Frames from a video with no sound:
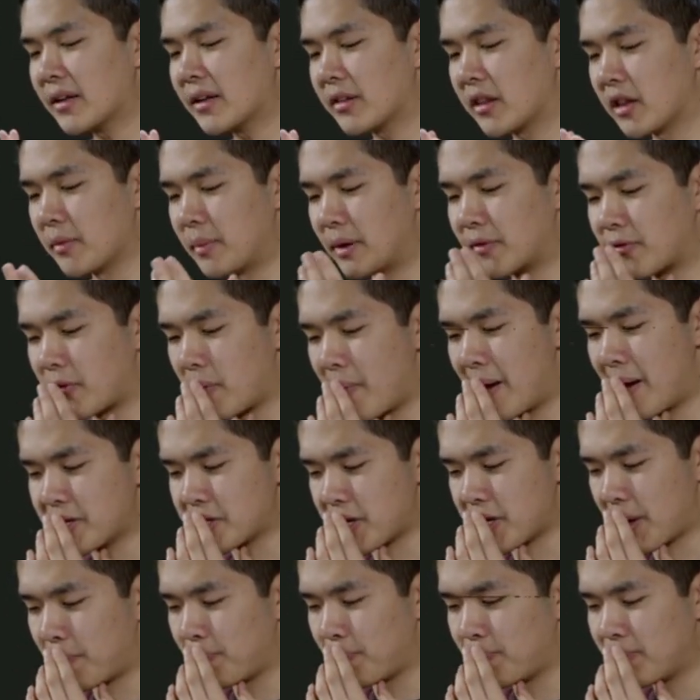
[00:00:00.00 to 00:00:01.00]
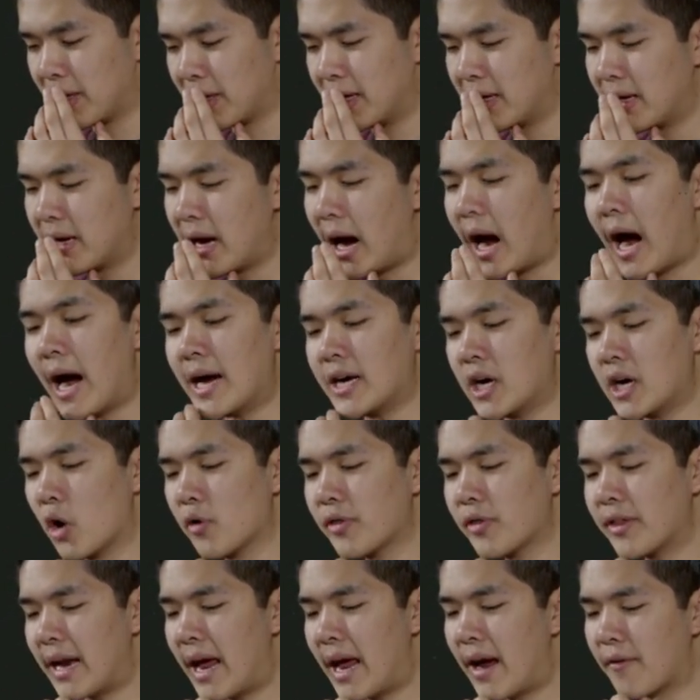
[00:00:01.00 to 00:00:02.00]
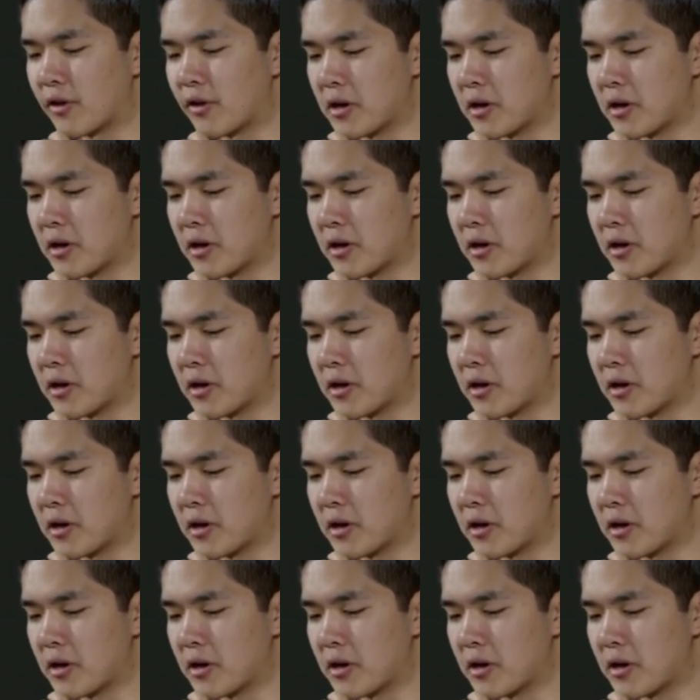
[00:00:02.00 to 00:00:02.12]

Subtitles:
some information. I know that every